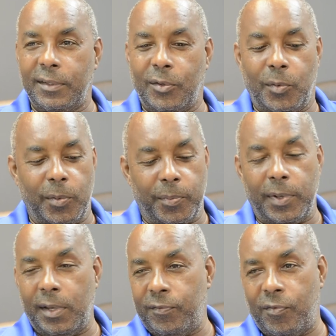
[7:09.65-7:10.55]
You know, we
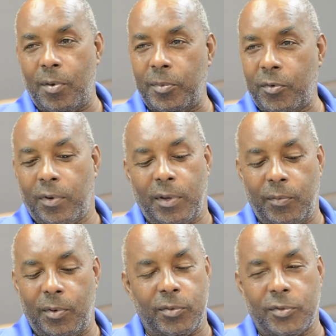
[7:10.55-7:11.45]
play informal
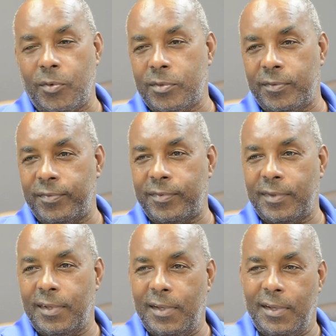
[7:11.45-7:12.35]
cricket with all sorts of
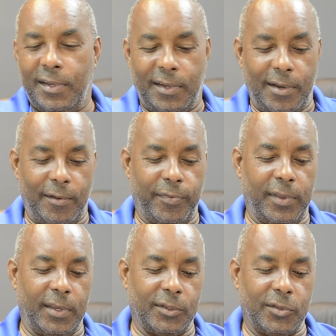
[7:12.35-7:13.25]
of
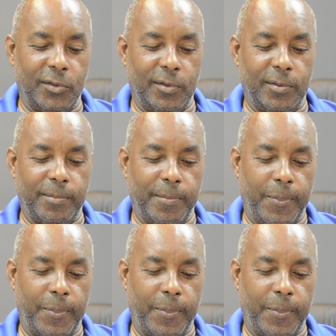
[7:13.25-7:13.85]
things. So,